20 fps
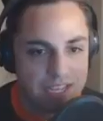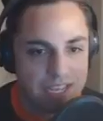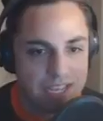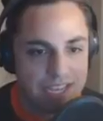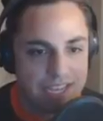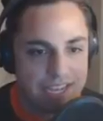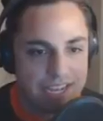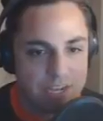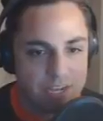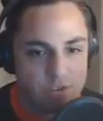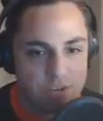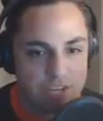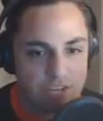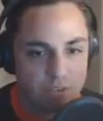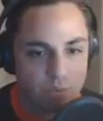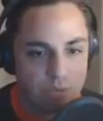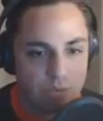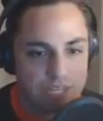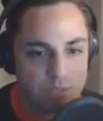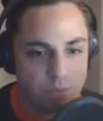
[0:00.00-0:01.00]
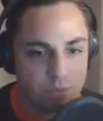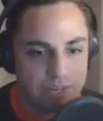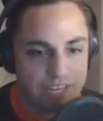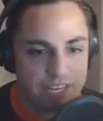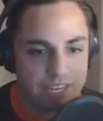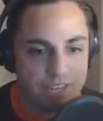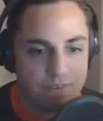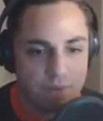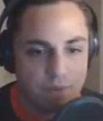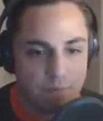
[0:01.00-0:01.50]
And contracts wise, we're going to
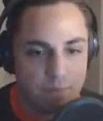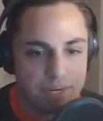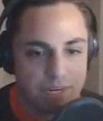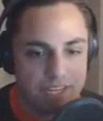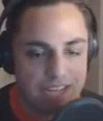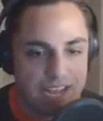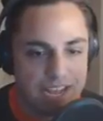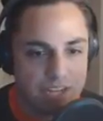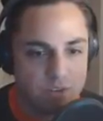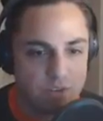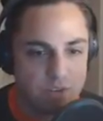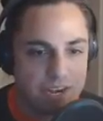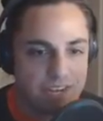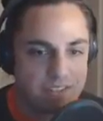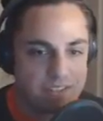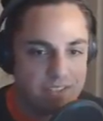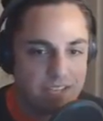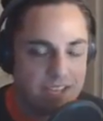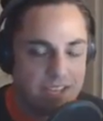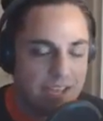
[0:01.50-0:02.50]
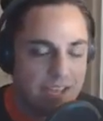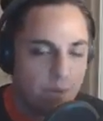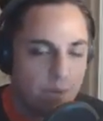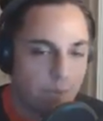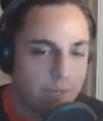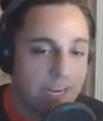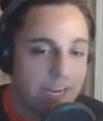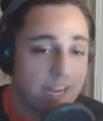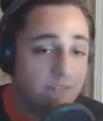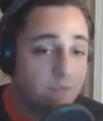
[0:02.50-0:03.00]
give everybody contracts and
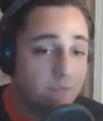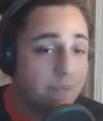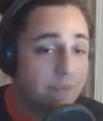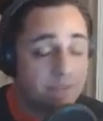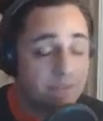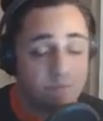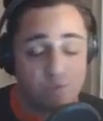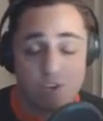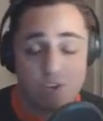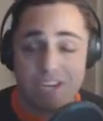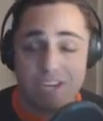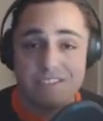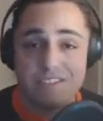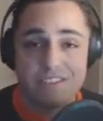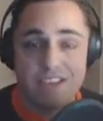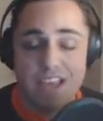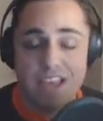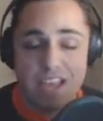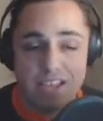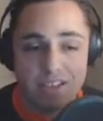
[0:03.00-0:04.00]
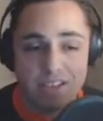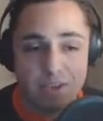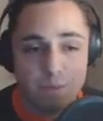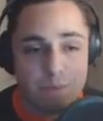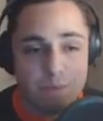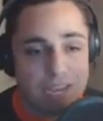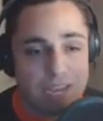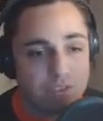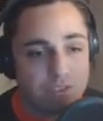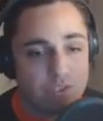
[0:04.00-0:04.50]
we're going to have to make some trades come
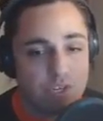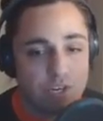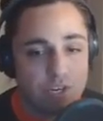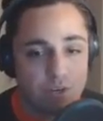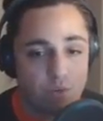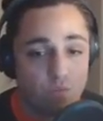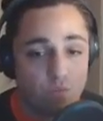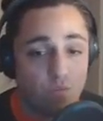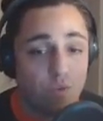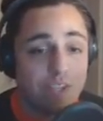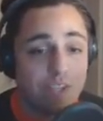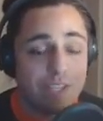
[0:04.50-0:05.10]
next year to really